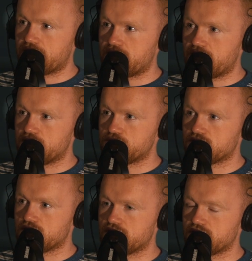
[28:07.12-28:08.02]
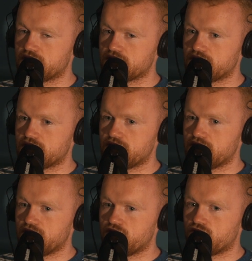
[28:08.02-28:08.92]
then it was like,
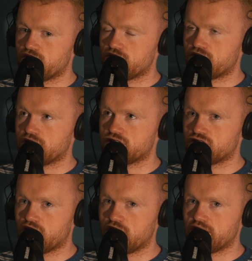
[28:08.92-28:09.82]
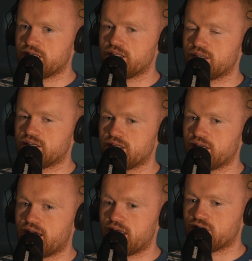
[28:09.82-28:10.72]
so I started,
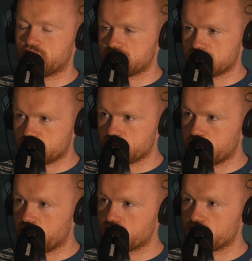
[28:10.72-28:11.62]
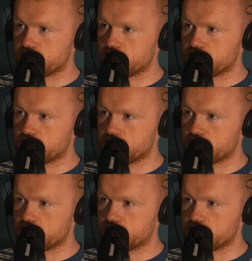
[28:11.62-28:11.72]
and obviously I was doing parkour